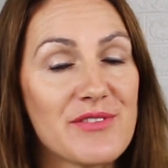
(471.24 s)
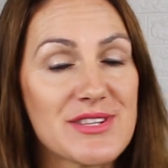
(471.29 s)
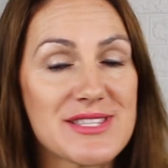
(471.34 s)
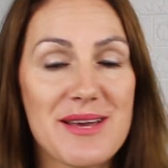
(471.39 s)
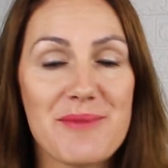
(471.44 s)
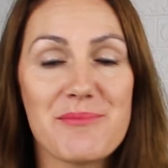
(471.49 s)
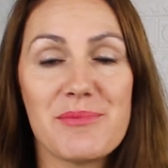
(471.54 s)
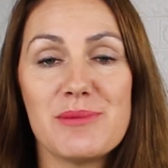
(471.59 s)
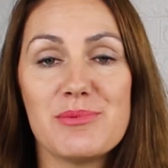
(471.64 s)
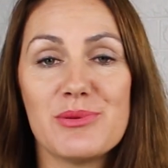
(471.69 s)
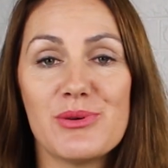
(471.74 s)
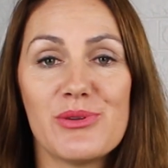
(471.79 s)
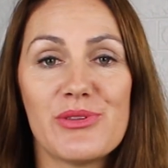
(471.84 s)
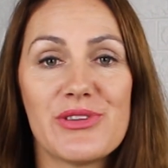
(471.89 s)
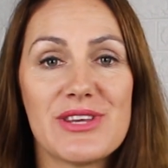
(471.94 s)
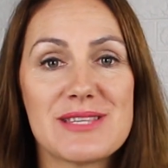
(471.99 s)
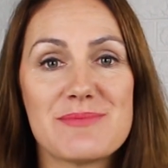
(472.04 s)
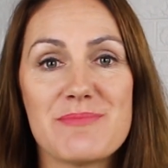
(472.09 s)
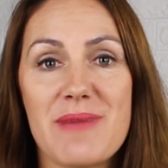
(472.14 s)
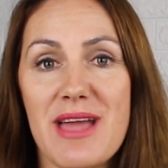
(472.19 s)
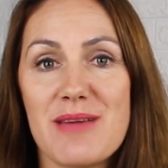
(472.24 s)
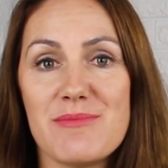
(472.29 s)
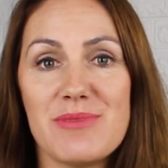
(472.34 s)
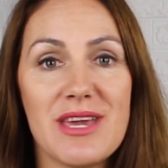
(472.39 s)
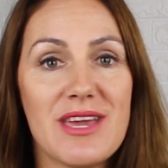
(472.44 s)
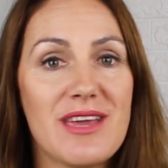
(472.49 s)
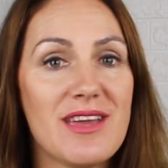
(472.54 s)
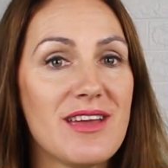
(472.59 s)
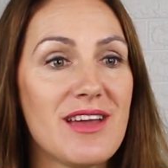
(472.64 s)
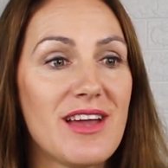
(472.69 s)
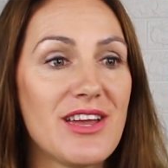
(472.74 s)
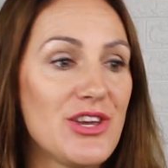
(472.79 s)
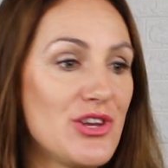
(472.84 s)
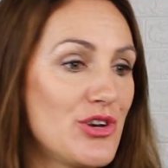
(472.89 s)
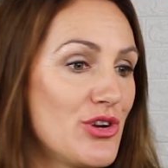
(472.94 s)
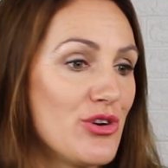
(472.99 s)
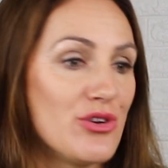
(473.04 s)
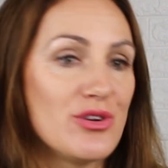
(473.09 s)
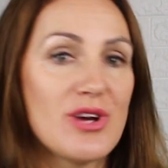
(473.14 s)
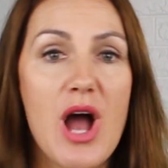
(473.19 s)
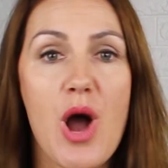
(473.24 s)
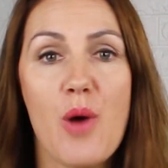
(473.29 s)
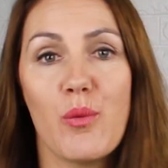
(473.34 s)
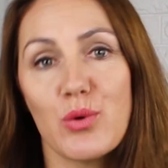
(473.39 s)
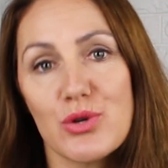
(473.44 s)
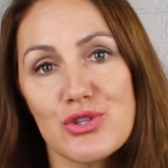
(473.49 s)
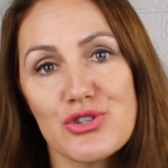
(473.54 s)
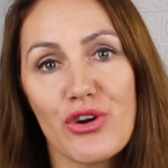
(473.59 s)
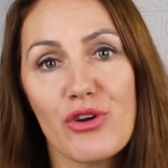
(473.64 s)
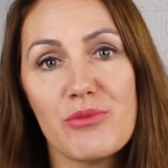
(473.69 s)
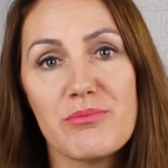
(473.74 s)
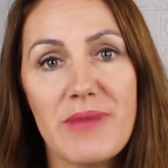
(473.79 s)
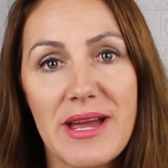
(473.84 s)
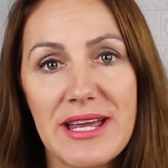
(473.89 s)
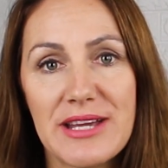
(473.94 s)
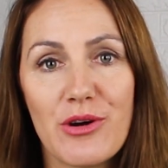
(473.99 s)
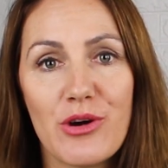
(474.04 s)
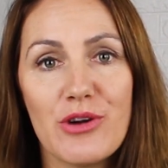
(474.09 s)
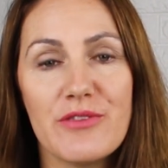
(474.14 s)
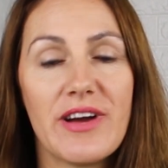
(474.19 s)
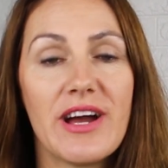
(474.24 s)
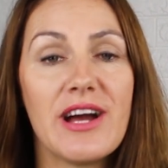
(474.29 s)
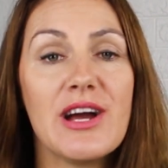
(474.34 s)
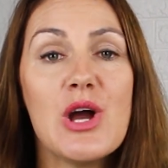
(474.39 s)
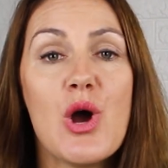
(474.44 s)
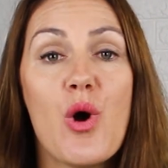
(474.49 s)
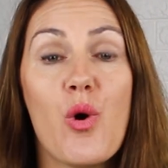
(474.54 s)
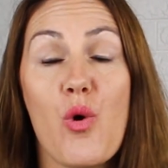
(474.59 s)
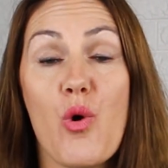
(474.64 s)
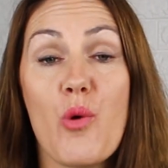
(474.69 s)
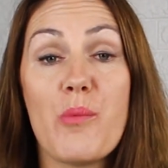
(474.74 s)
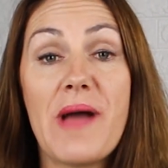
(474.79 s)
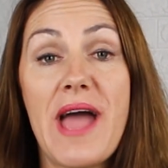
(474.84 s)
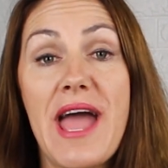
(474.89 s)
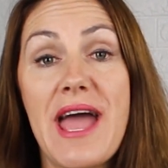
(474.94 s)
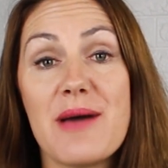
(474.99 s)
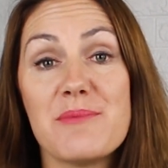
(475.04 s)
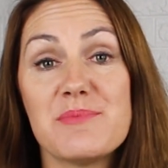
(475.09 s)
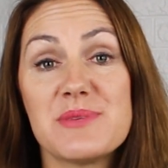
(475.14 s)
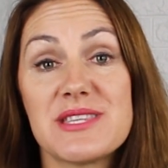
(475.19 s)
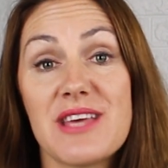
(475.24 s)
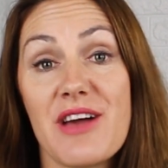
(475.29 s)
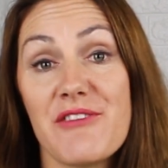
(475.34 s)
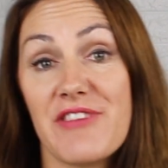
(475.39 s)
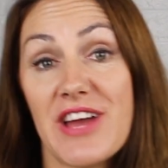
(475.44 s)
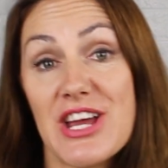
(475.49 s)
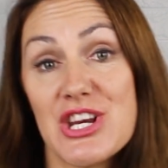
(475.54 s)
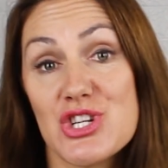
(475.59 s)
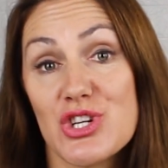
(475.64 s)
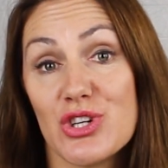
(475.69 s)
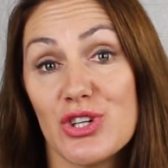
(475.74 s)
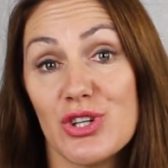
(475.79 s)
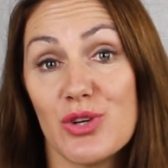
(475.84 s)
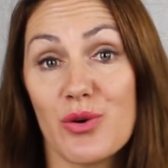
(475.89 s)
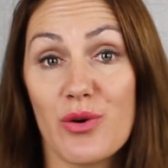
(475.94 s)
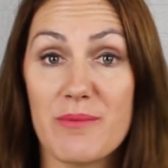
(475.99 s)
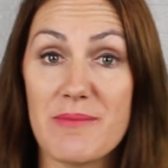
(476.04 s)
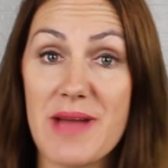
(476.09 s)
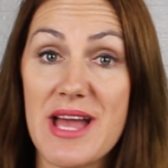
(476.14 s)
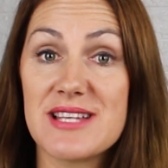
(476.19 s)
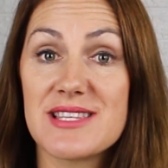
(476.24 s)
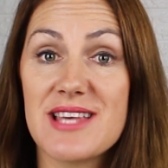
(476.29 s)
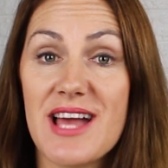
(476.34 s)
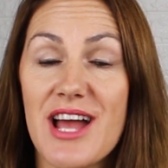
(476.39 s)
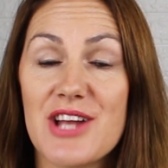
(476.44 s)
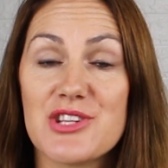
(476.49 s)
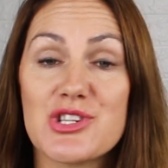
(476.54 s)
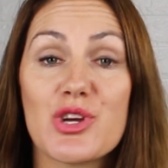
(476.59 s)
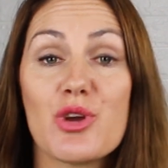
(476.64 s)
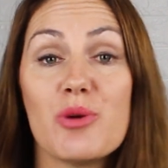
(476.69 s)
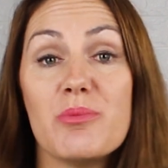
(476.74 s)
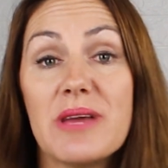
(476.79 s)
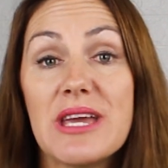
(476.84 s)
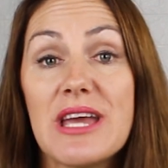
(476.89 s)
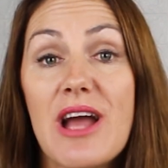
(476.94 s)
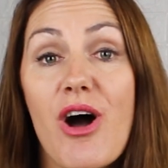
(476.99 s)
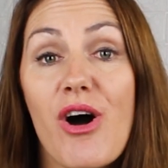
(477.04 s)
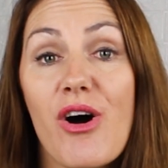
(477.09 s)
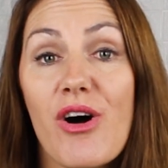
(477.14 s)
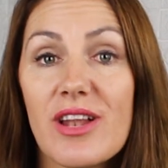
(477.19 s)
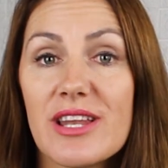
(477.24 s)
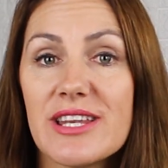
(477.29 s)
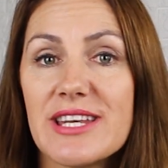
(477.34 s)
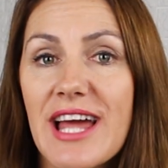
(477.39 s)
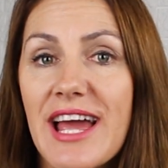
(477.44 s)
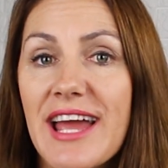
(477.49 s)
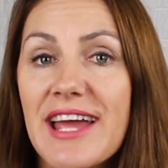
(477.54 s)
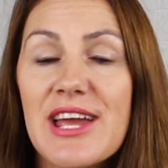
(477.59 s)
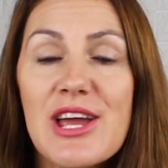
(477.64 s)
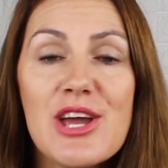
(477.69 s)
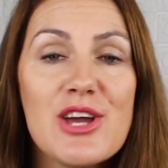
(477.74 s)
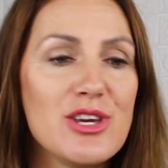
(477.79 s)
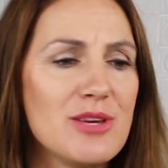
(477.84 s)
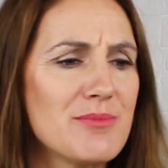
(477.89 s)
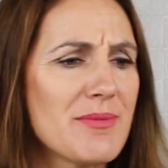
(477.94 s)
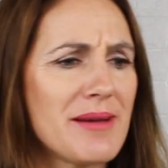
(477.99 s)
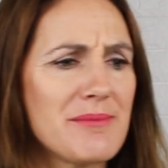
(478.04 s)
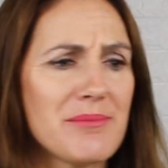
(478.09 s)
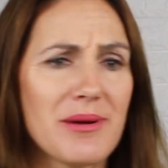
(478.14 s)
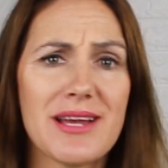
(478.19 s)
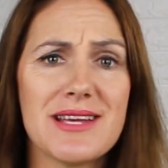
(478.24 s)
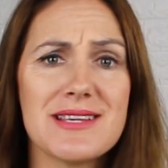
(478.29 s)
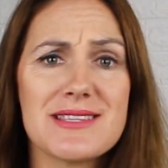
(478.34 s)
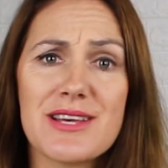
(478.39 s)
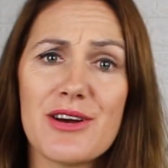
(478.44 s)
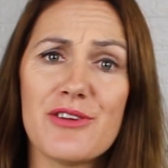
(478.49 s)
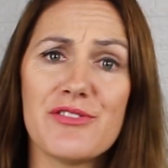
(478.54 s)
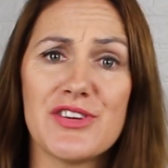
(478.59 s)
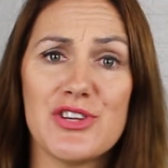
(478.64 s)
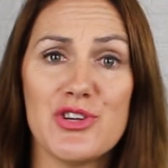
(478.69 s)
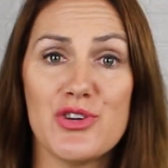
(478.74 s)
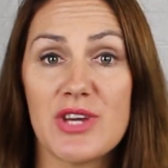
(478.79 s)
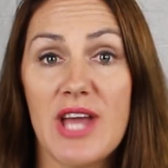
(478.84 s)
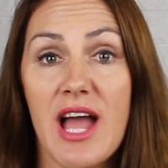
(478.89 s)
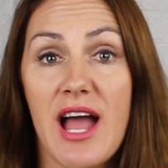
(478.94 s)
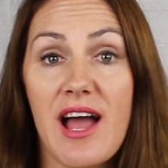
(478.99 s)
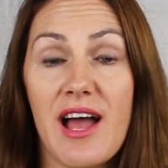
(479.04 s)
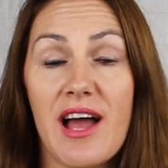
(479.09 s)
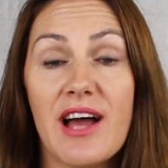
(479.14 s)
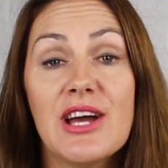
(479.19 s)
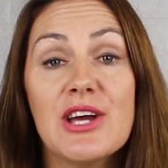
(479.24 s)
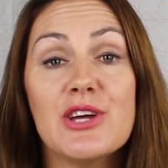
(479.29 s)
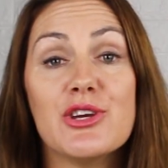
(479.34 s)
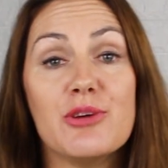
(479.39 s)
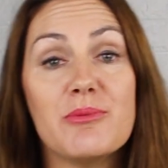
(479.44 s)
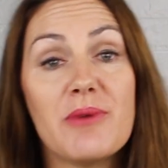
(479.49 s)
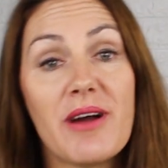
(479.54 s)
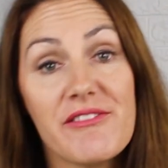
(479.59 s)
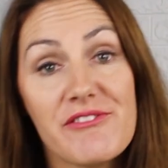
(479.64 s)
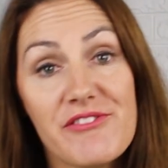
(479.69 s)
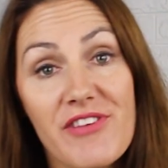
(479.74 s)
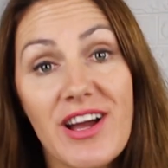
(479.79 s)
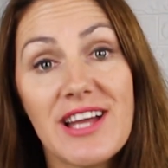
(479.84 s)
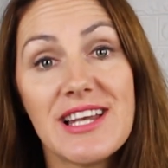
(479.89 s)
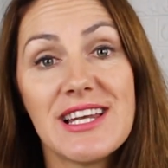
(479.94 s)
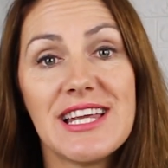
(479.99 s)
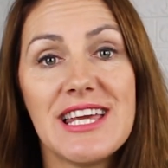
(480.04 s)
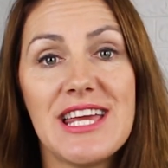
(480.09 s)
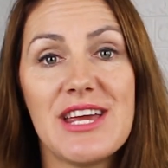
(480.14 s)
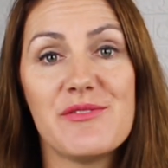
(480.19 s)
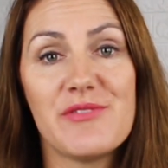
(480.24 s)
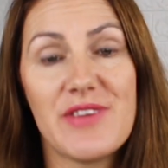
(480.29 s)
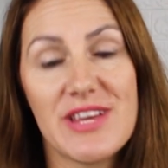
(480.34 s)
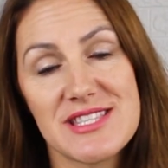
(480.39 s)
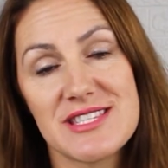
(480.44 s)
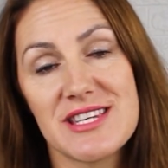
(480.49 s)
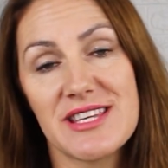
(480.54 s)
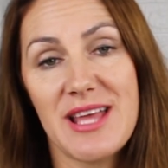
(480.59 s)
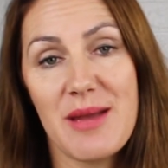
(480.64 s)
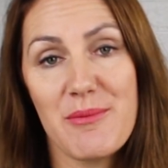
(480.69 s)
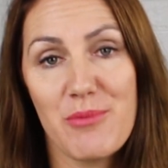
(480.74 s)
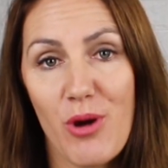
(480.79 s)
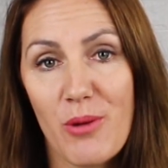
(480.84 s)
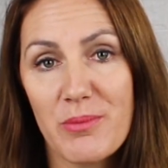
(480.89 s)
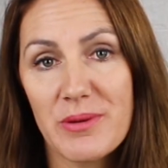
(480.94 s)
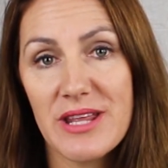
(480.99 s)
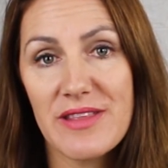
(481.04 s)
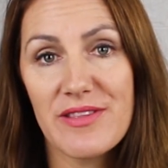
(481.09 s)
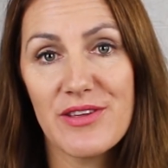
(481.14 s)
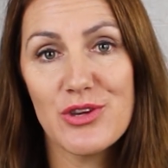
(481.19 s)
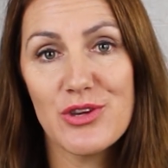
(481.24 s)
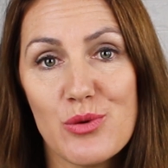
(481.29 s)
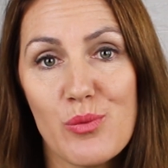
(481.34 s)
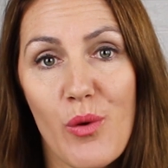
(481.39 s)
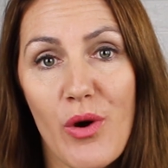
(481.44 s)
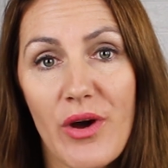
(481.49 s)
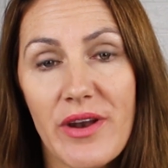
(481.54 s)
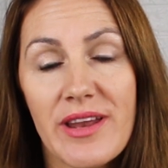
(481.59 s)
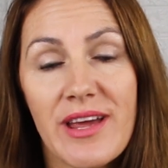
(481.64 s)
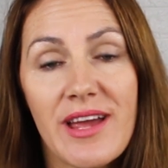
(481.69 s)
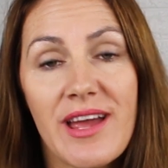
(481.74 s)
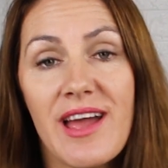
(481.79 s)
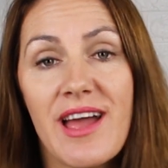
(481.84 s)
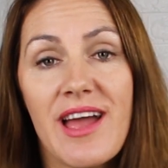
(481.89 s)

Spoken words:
For some people, this may be, a wardrobe makeover, or perhaps a facial or a massage. It could be a holiday. You might buy yourself a new car. You might finally invest in that property you want.